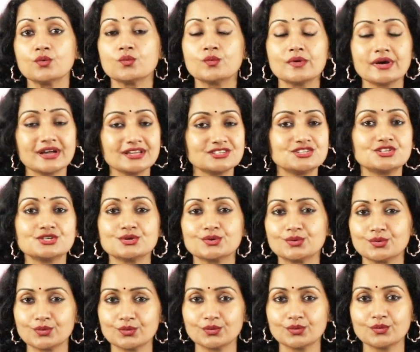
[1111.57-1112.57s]
Where'd you
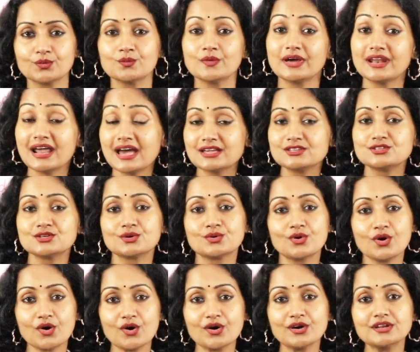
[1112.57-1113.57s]
go? Where had you
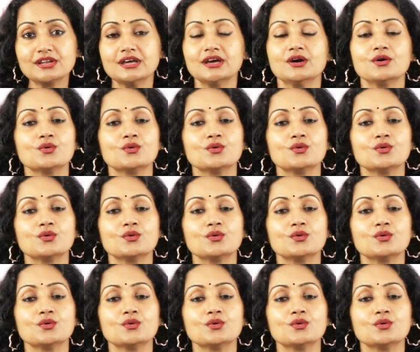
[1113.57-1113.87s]
gone?